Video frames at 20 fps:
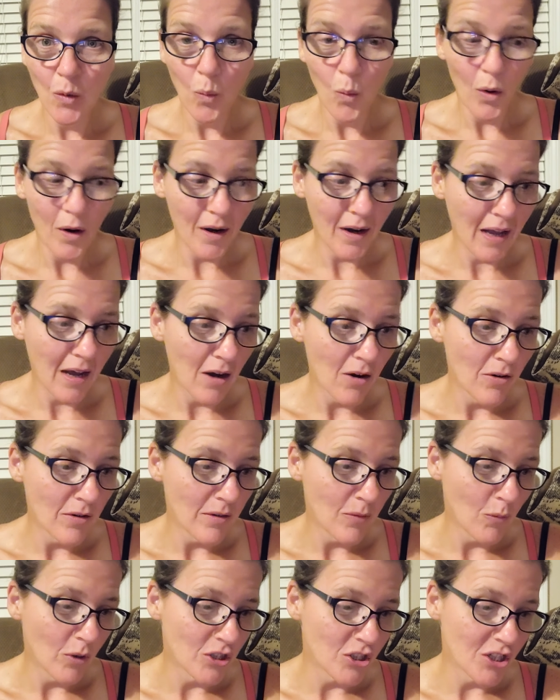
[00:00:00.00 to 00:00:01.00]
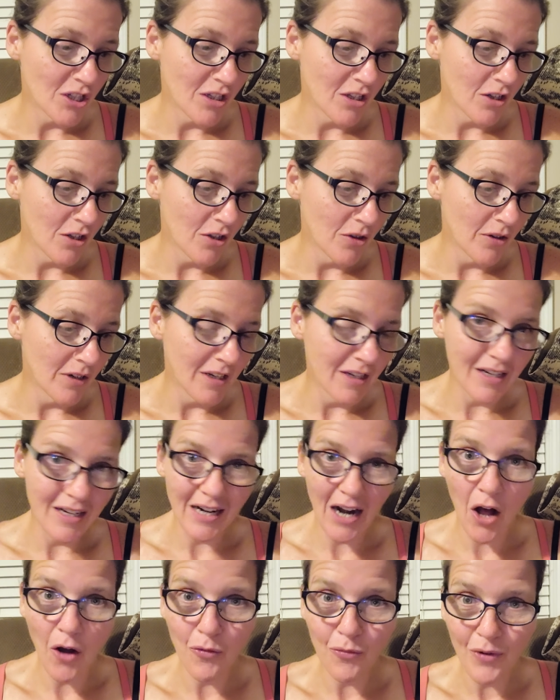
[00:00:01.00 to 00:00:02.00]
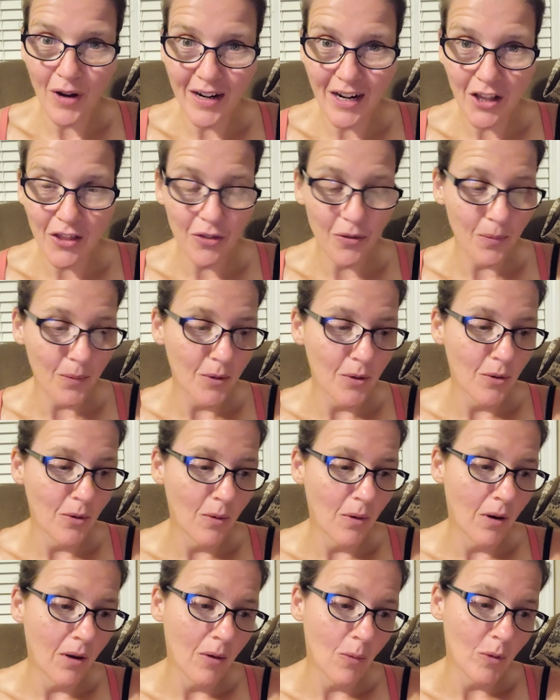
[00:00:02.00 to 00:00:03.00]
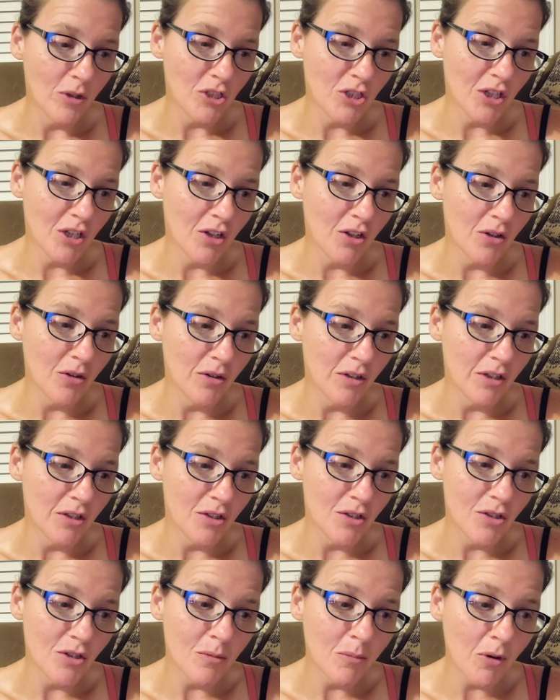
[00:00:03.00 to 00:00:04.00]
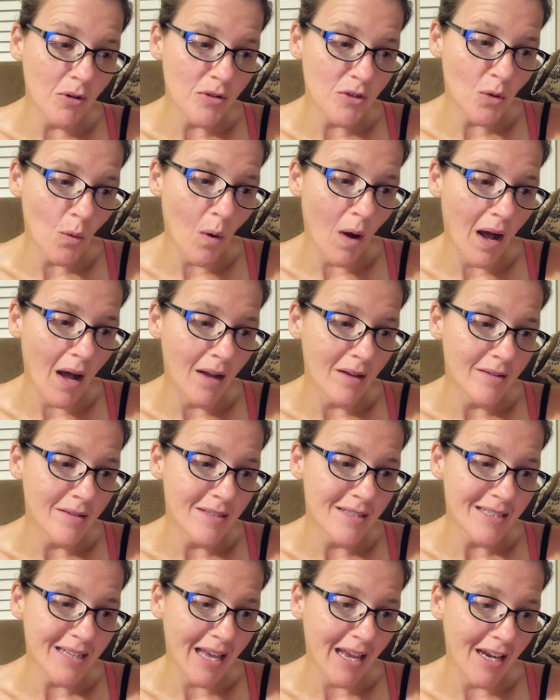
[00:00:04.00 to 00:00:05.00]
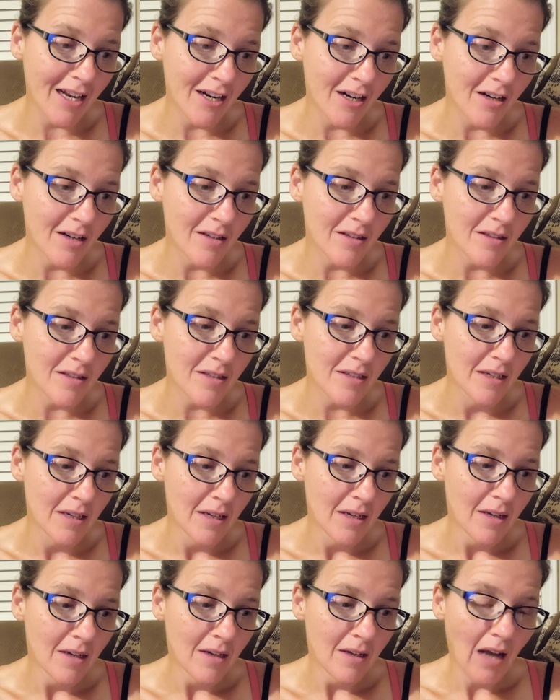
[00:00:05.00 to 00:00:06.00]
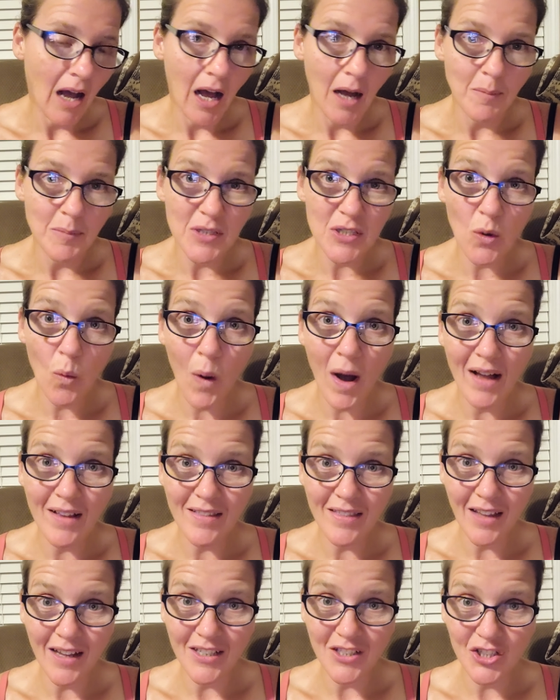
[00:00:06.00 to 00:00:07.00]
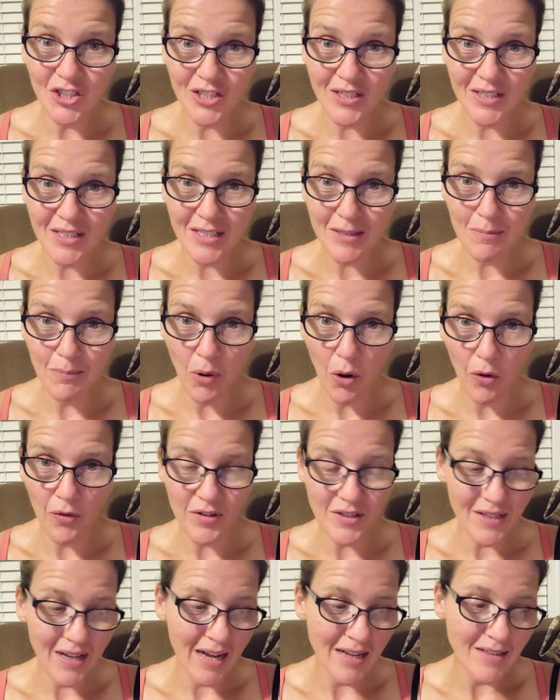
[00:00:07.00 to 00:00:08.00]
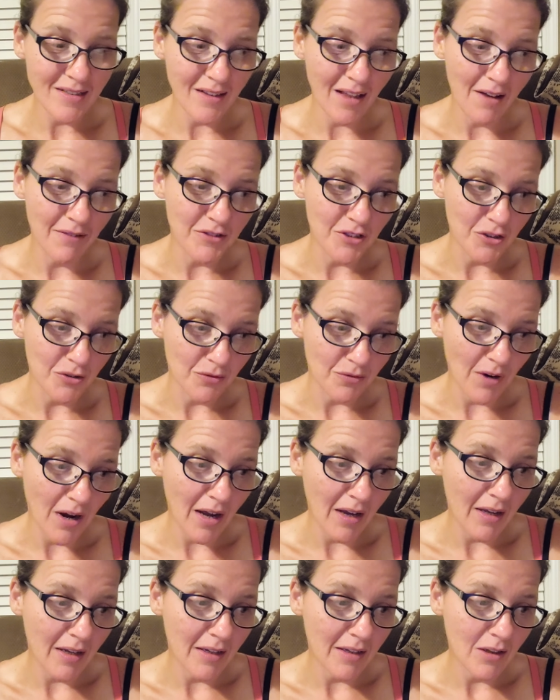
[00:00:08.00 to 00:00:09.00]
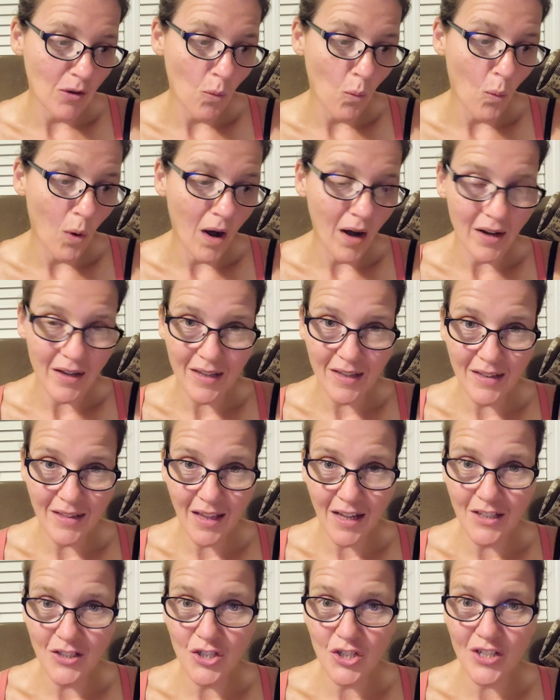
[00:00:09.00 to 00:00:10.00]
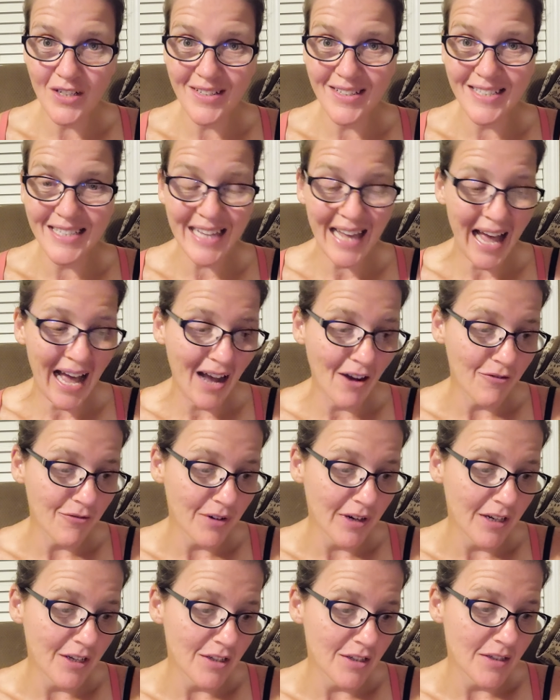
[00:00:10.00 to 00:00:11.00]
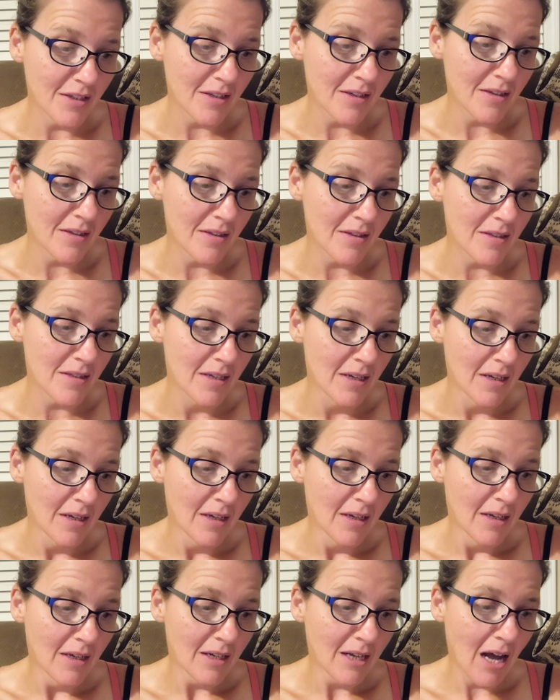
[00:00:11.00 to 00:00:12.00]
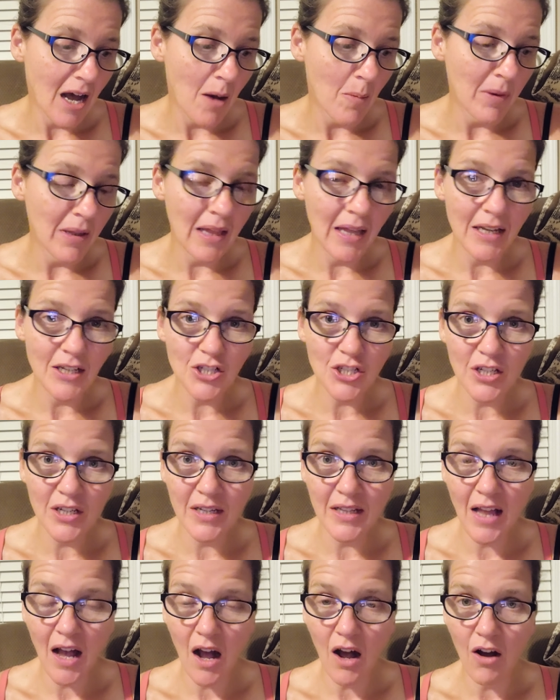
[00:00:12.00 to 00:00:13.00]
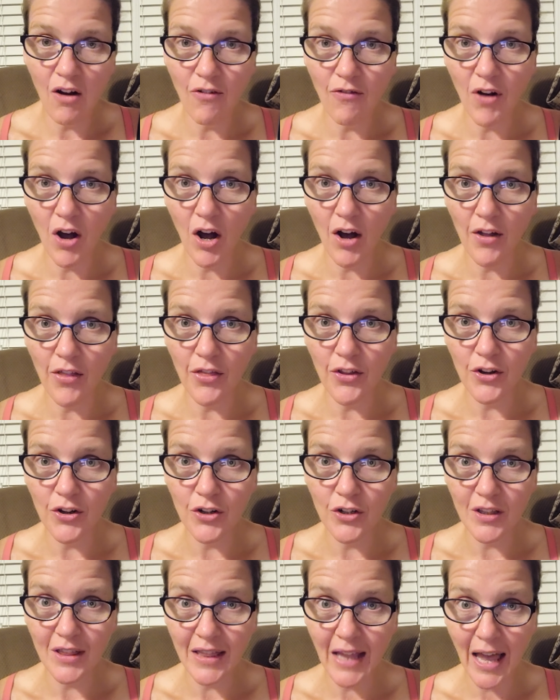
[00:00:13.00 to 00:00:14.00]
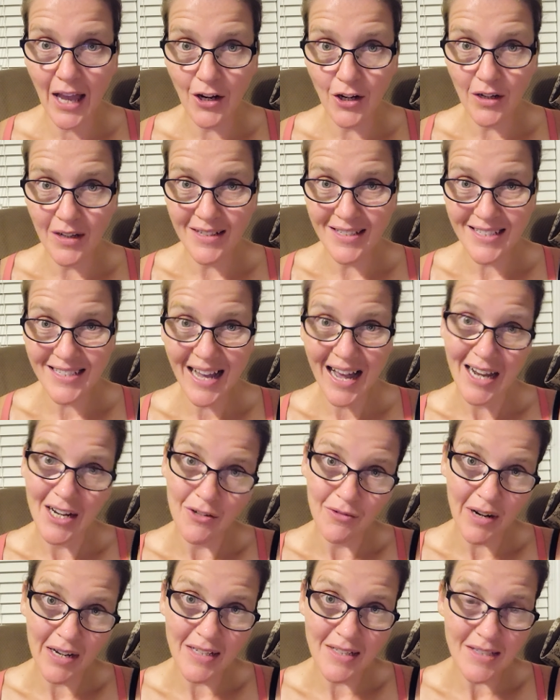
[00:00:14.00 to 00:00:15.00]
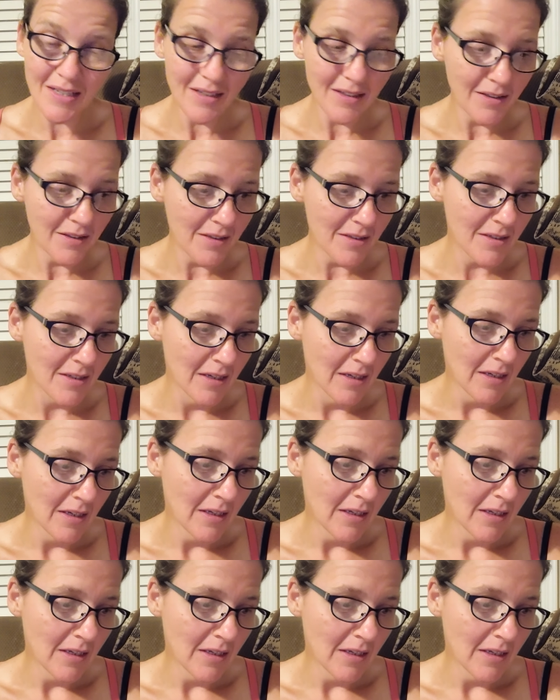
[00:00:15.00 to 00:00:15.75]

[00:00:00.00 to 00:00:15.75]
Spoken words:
workout, which included, and I'll run it through, which included sumo squats, skaters, squat lunges, both sides left and right, walking lunges, calf raises, combination of other leg side raises